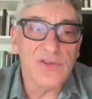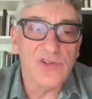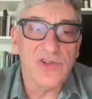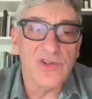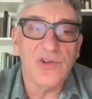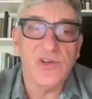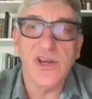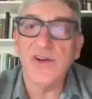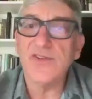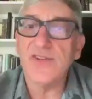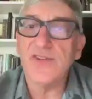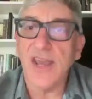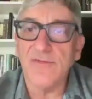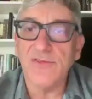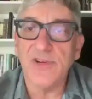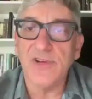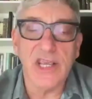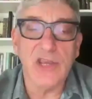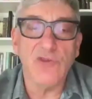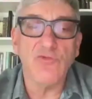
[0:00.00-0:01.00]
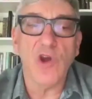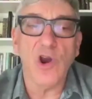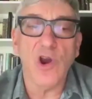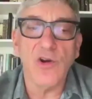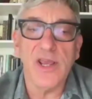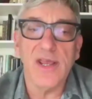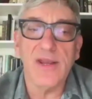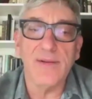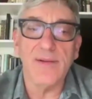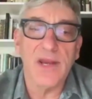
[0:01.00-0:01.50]
2 years after he wrote
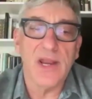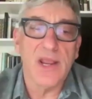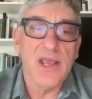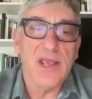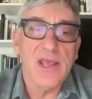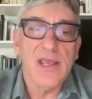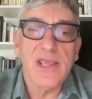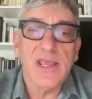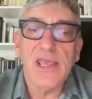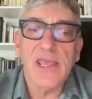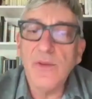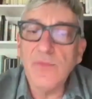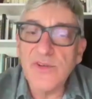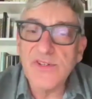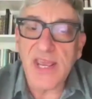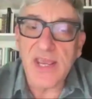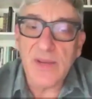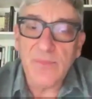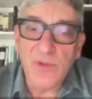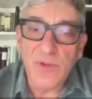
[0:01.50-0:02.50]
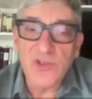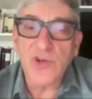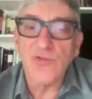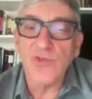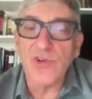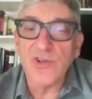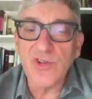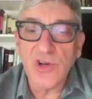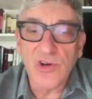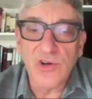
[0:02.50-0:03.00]
it, he was able to
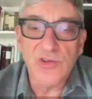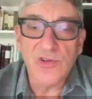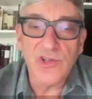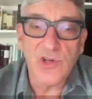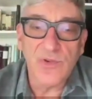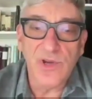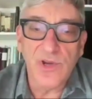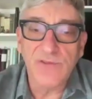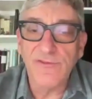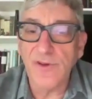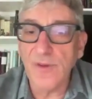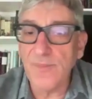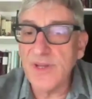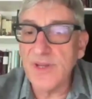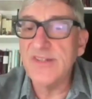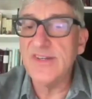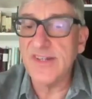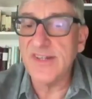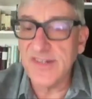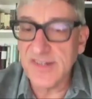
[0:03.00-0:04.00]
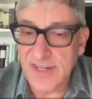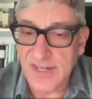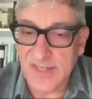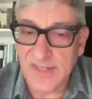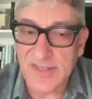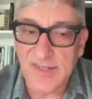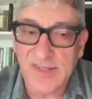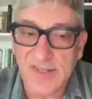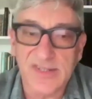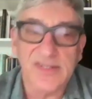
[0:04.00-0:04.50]
return to it from a
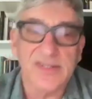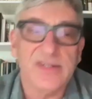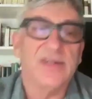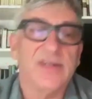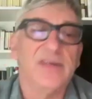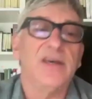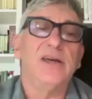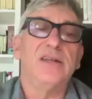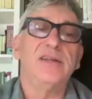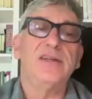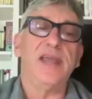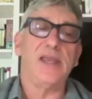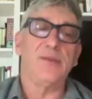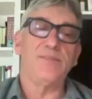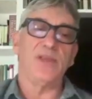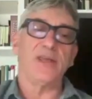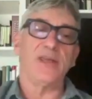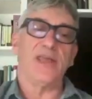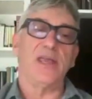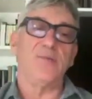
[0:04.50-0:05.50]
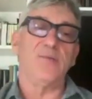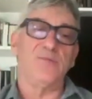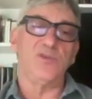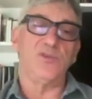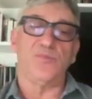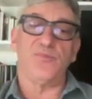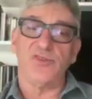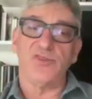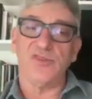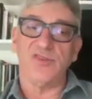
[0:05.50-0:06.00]
distance, enabling him to
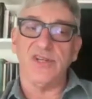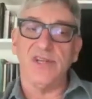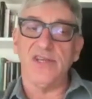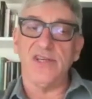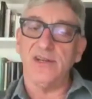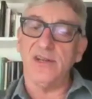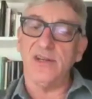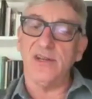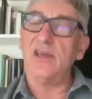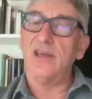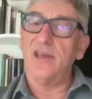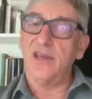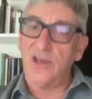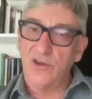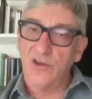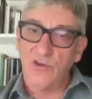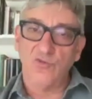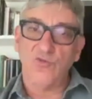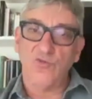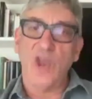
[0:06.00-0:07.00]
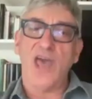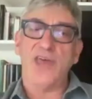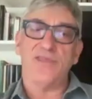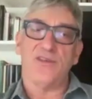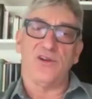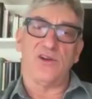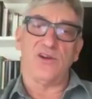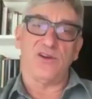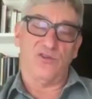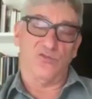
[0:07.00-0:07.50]
proceed
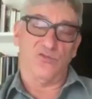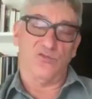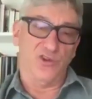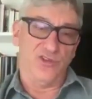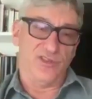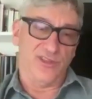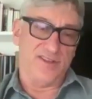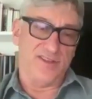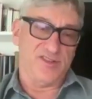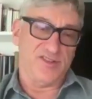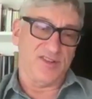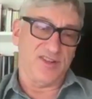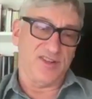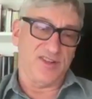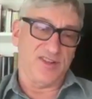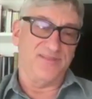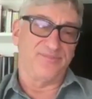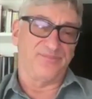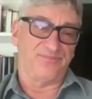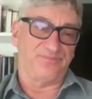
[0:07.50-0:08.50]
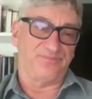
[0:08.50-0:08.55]
rather ruthlessly.